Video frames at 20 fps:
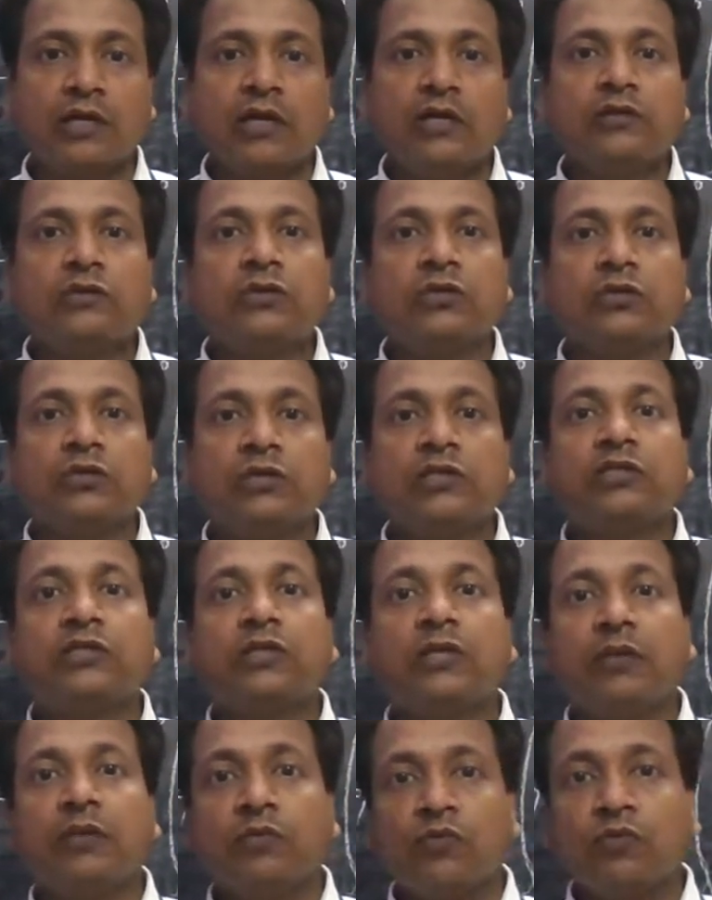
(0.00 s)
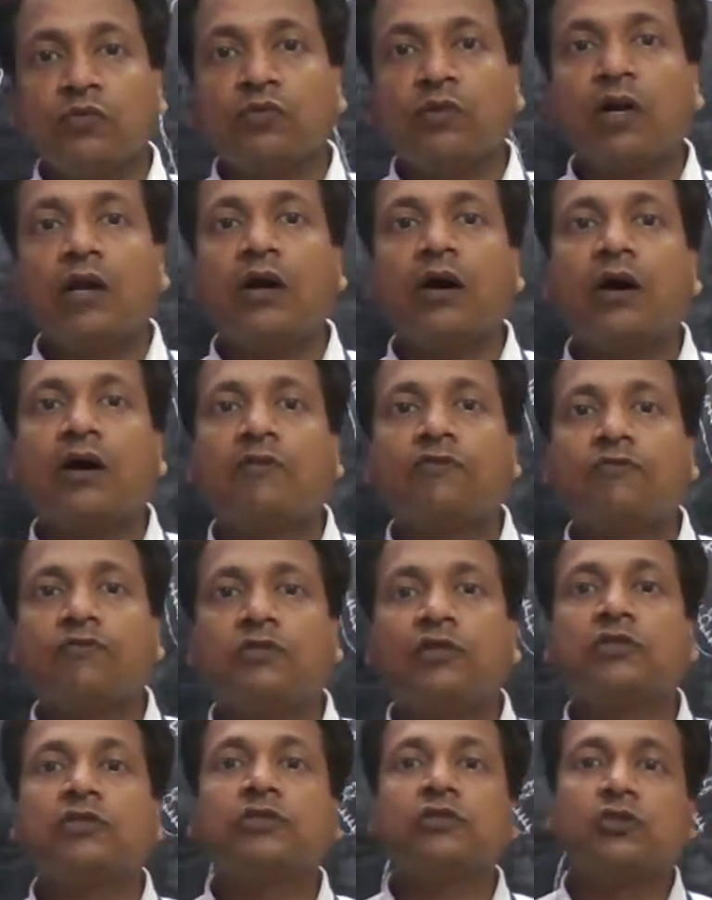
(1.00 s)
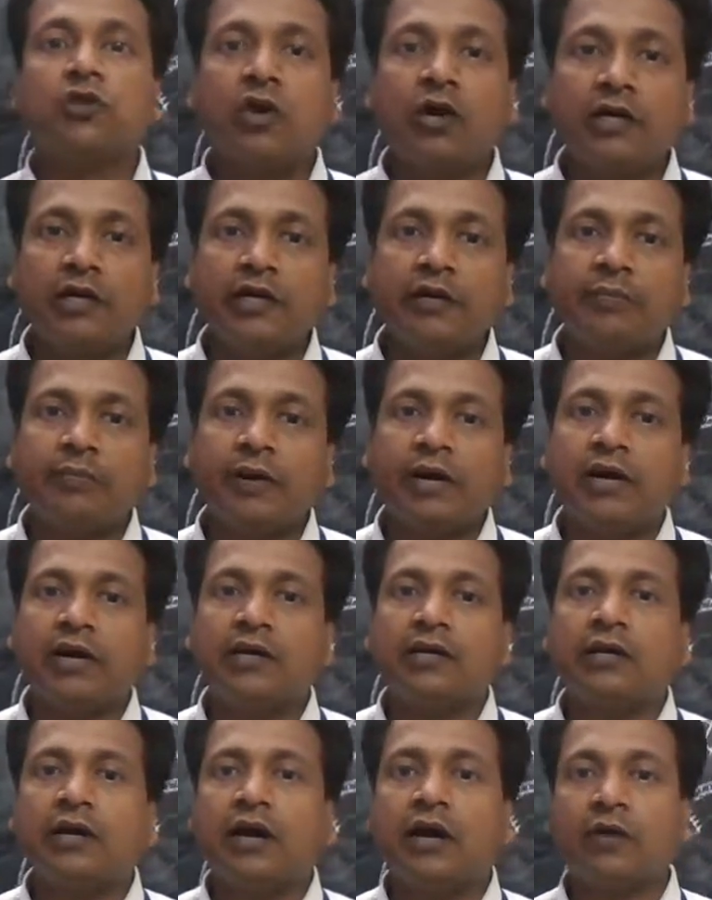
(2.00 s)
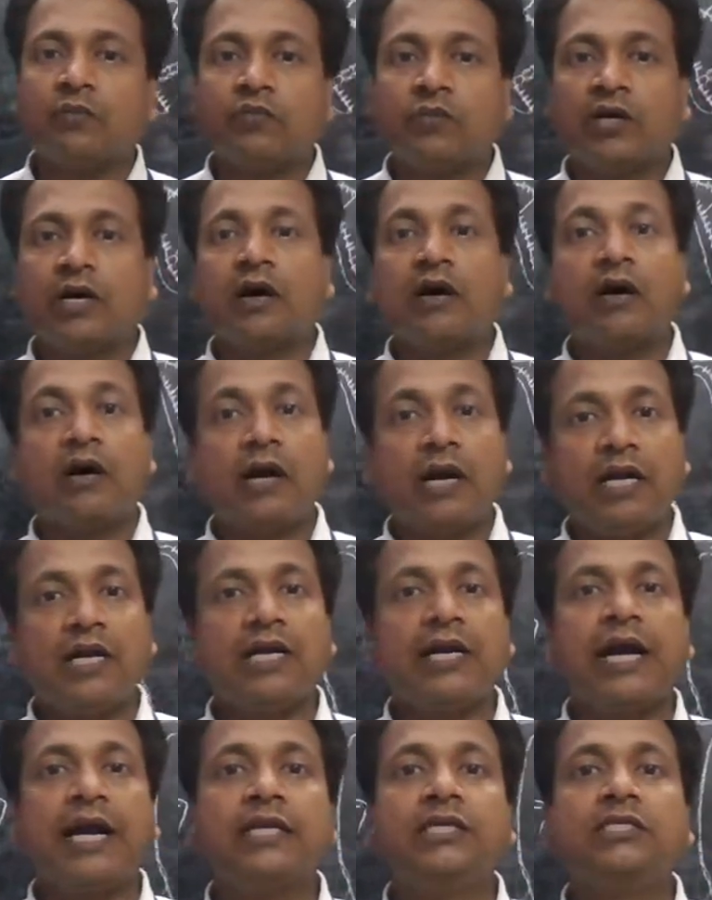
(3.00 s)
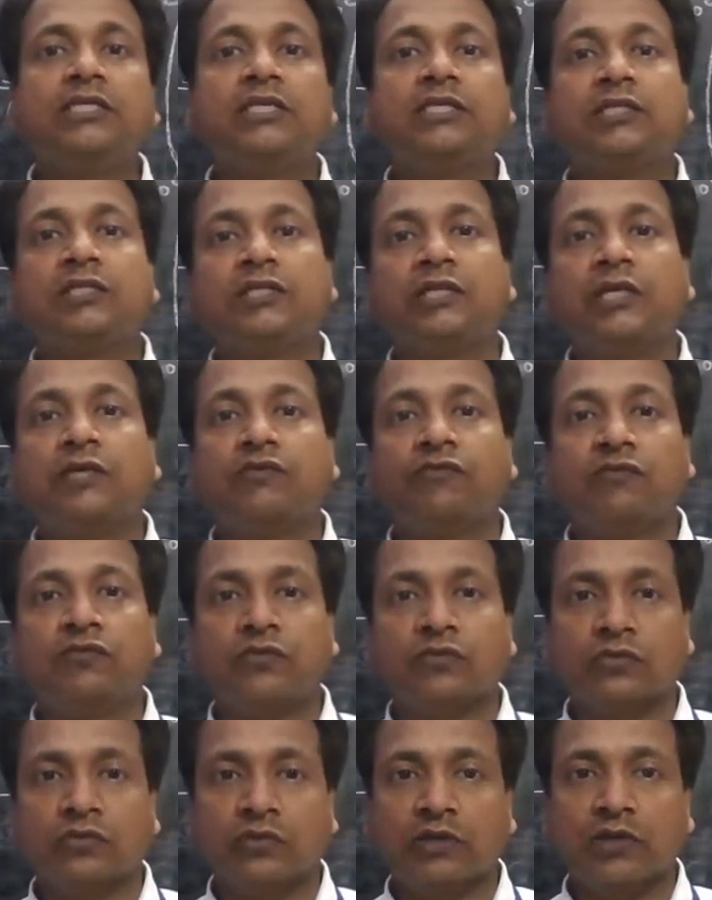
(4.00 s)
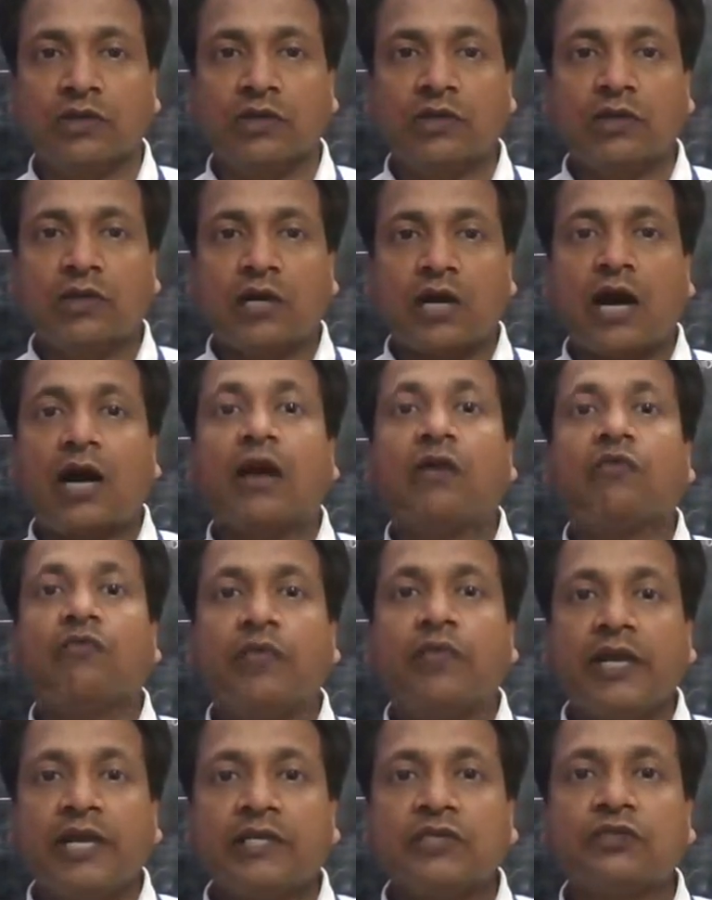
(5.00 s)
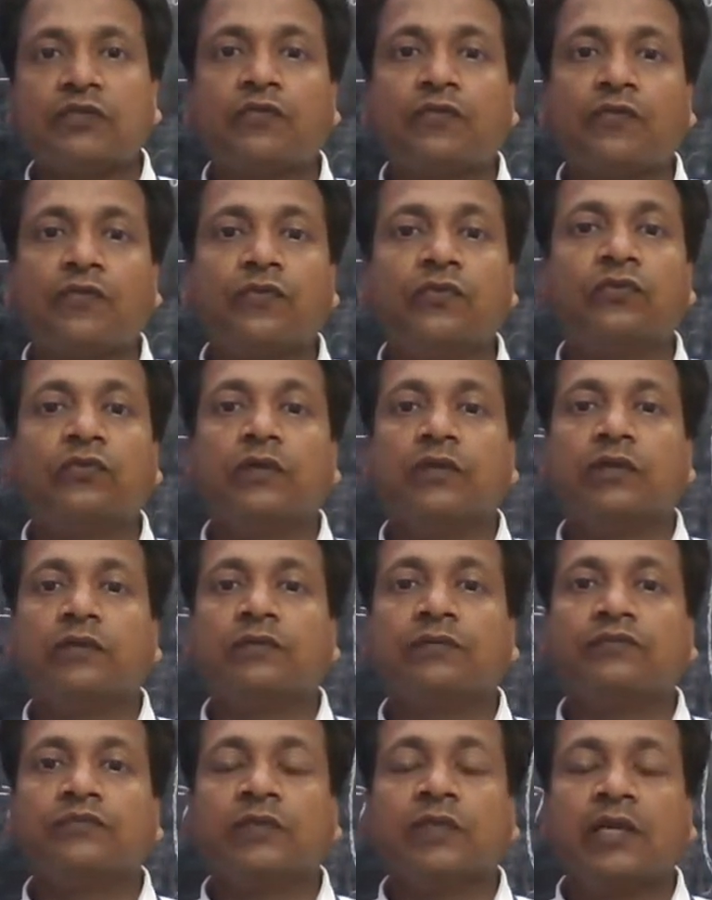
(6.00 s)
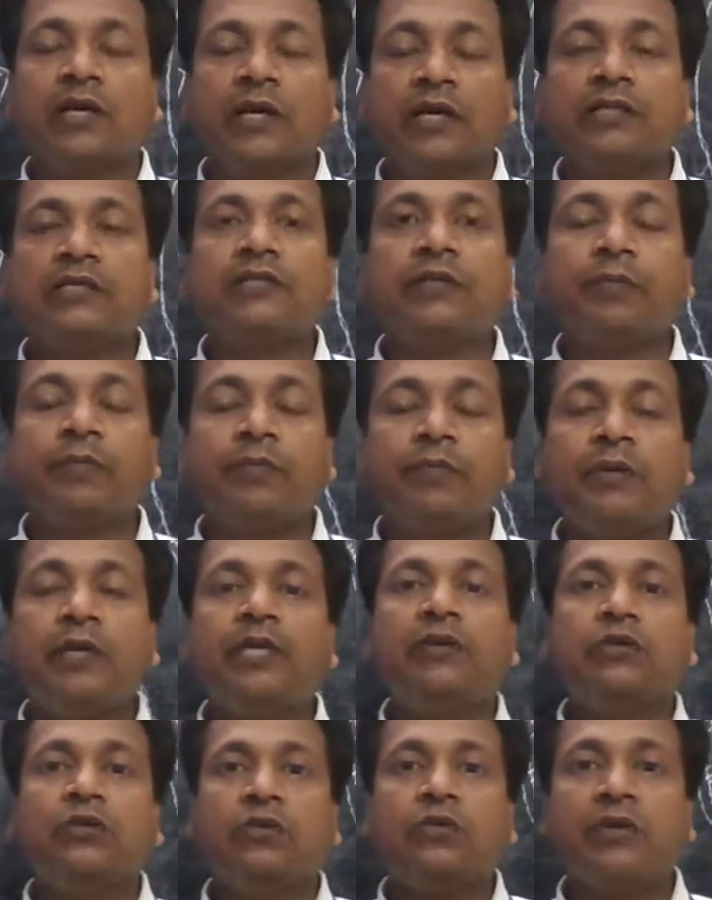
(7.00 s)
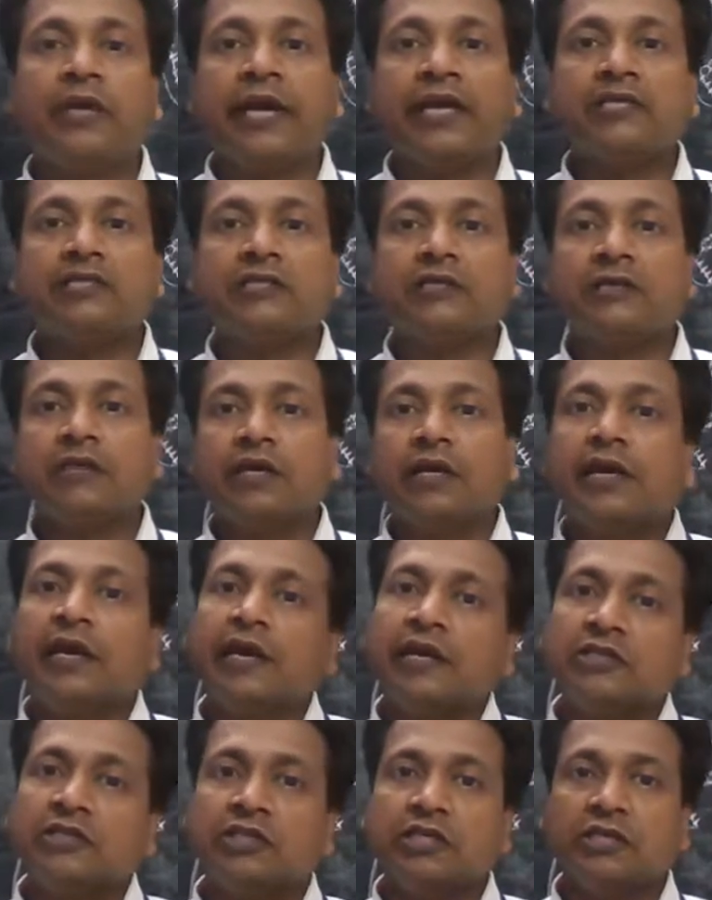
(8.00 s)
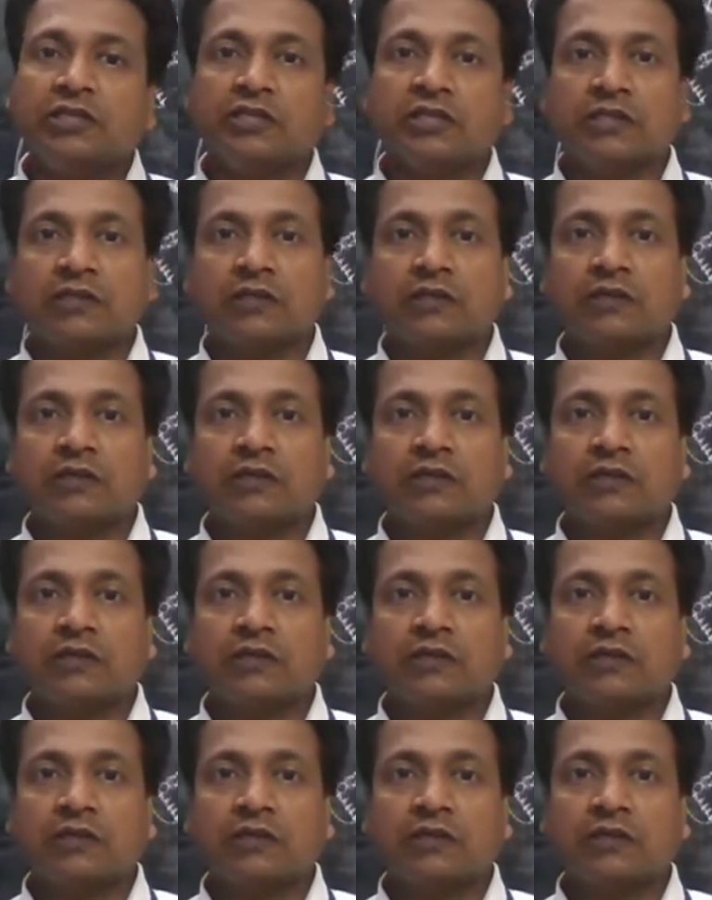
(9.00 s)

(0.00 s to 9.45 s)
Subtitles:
So this removal of the solid part of the undigested food or waste food is simply known as ejection.